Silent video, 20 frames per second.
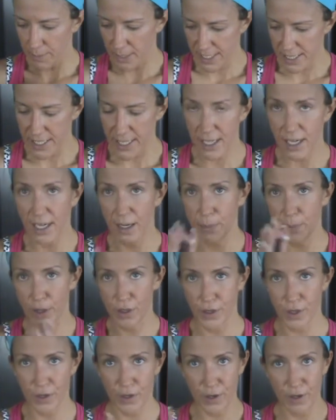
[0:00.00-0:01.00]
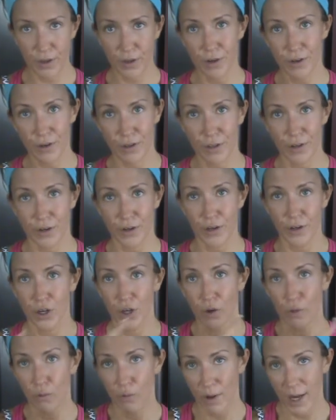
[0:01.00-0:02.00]
mixing it up a third, a third, a third
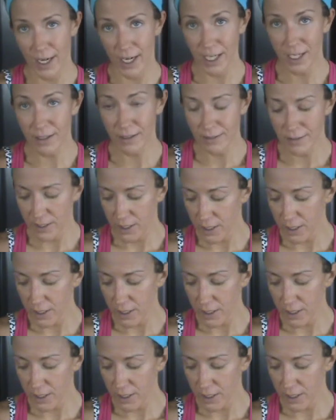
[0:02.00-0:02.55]
running,